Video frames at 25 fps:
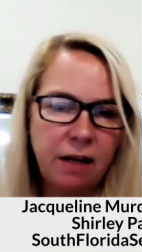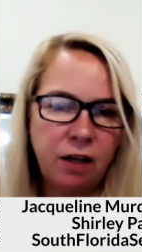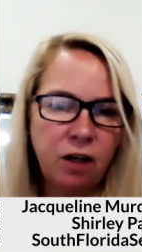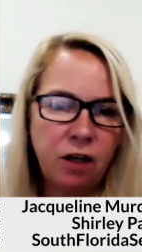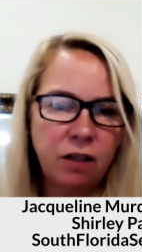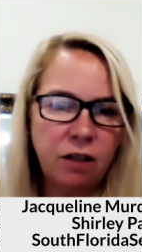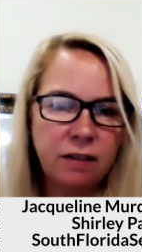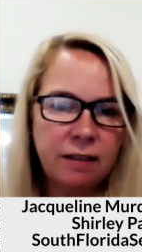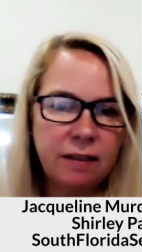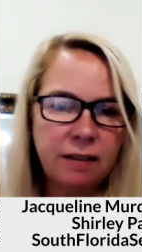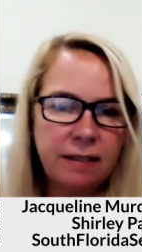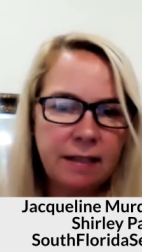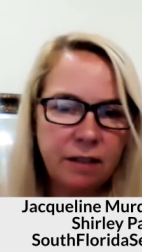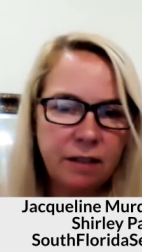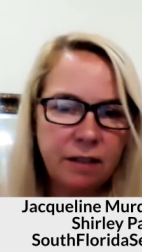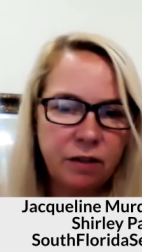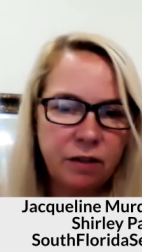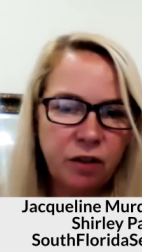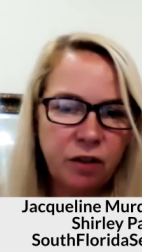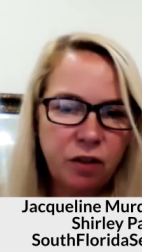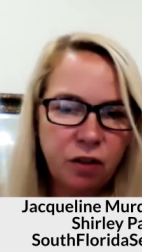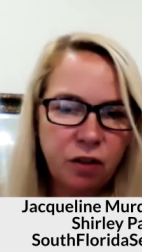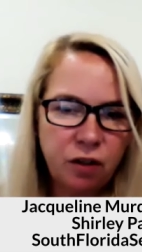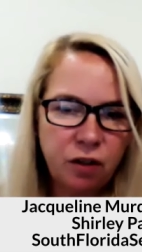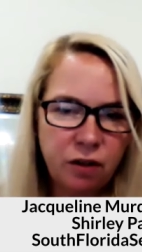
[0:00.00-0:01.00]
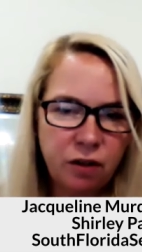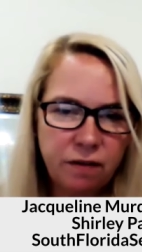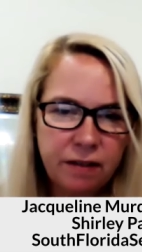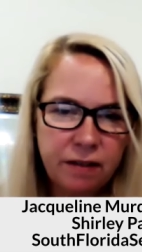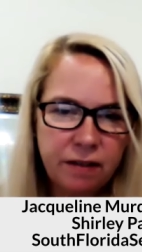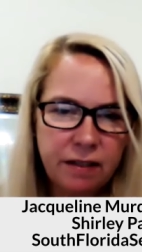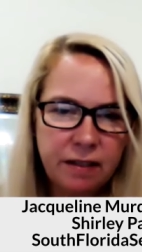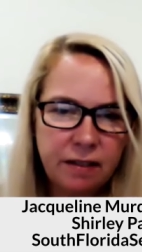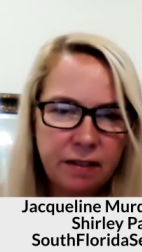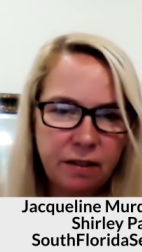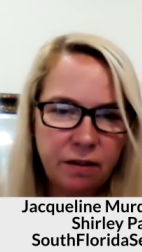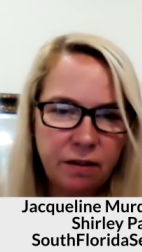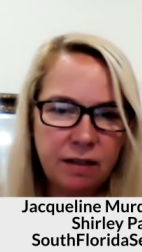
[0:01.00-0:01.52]
concierge
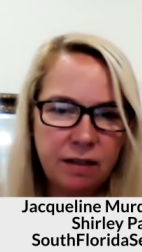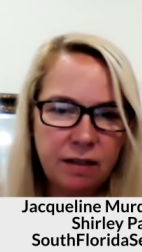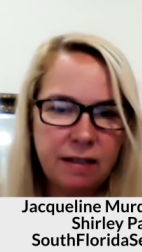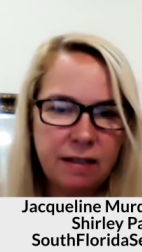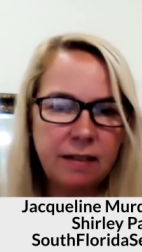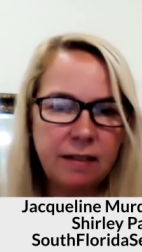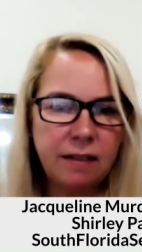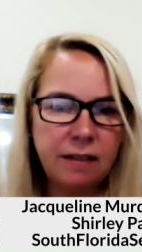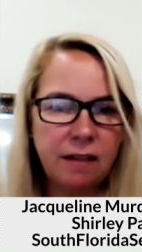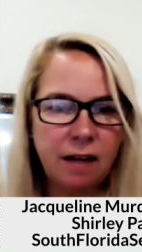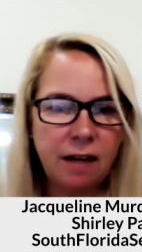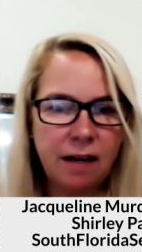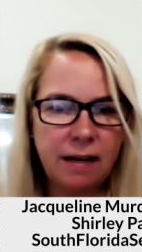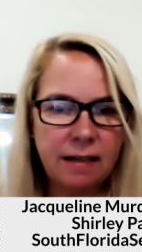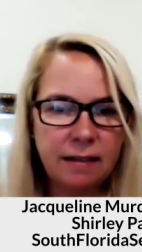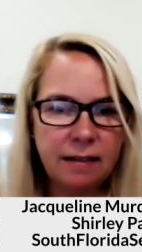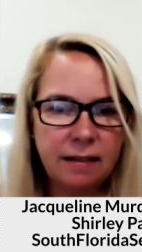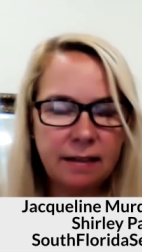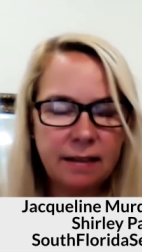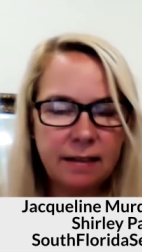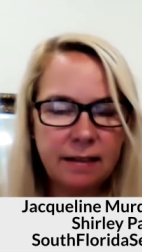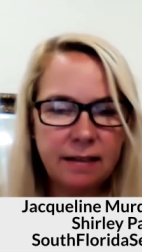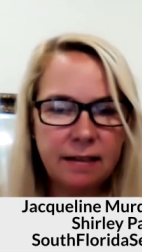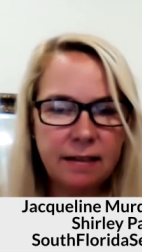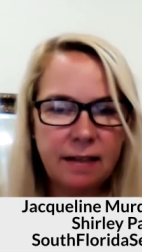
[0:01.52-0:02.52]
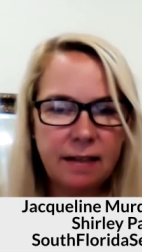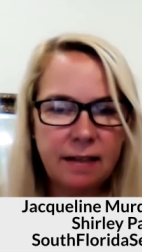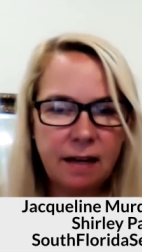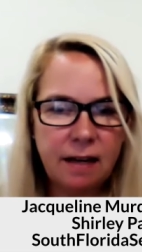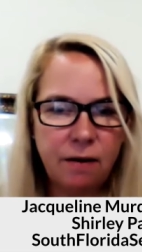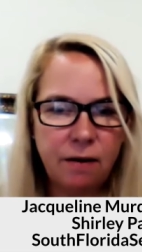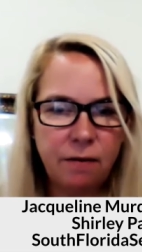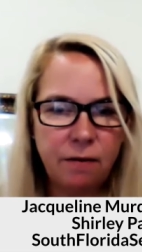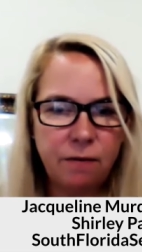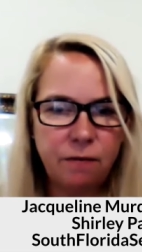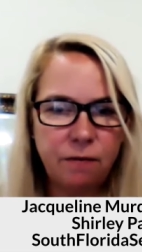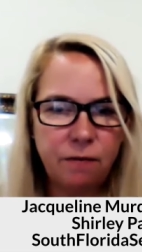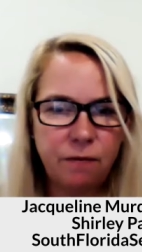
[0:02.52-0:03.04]
service to these clients instead
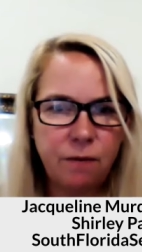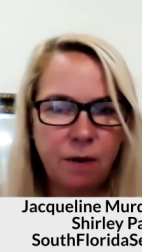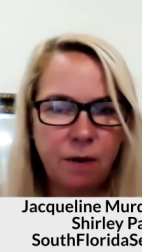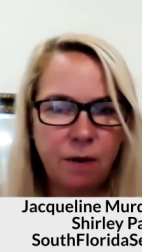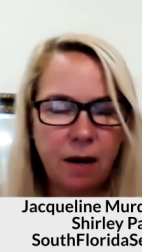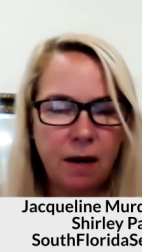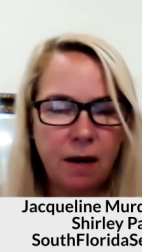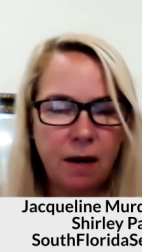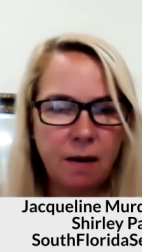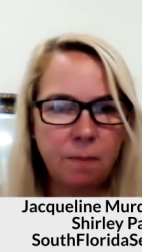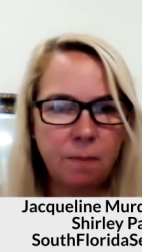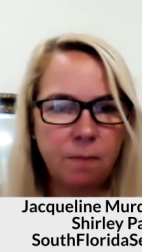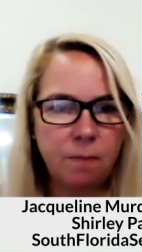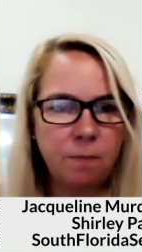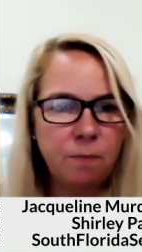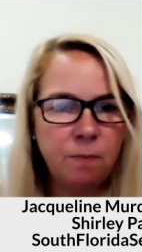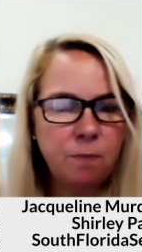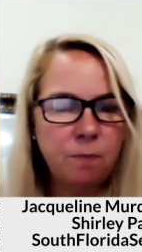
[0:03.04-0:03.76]
of, um,